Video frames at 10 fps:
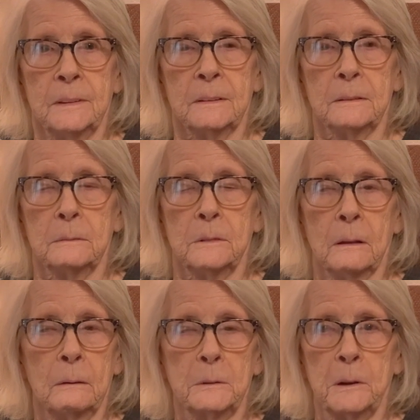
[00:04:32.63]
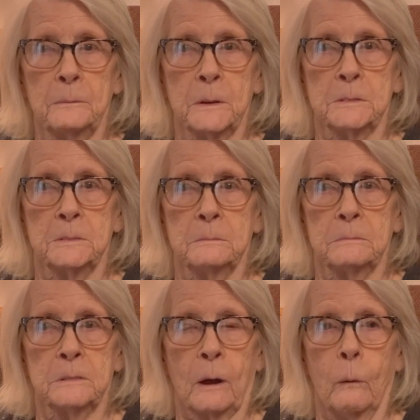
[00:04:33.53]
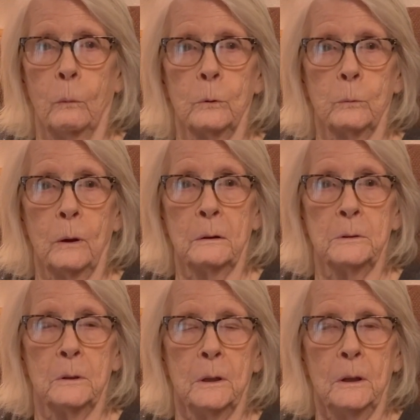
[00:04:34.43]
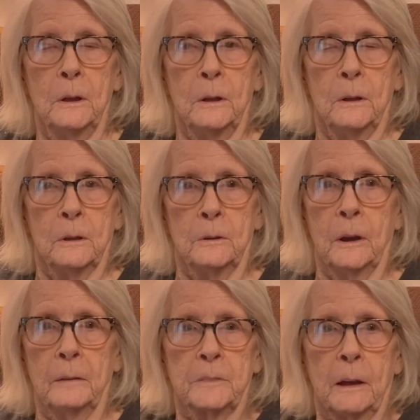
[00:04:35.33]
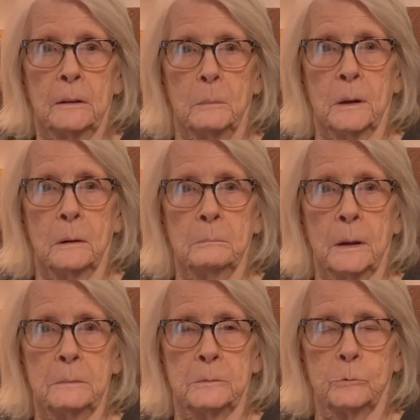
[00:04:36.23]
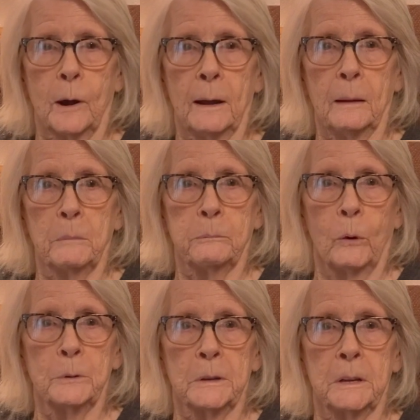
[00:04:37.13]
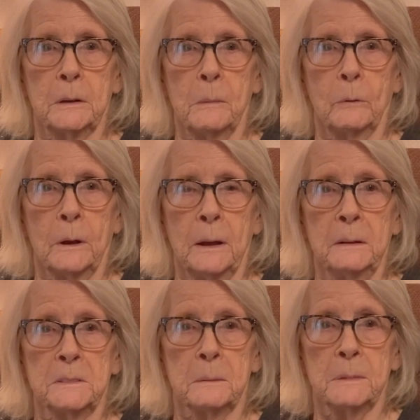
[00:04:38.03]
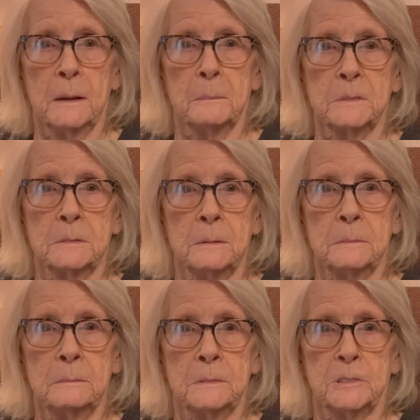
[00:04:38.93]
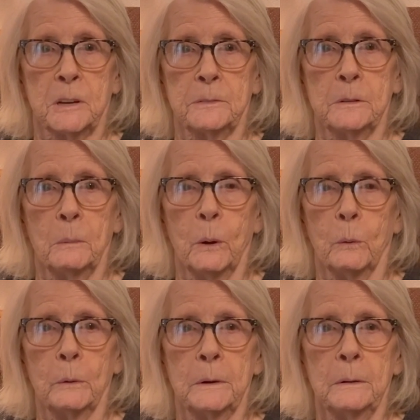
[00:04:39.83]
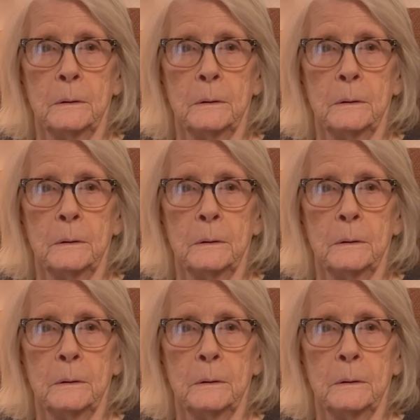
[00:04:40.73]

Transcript: And I don't care if it's cold or what, you'd have to hang them up and they'd dry before you could get them on the line sometimes, stiffer than a board.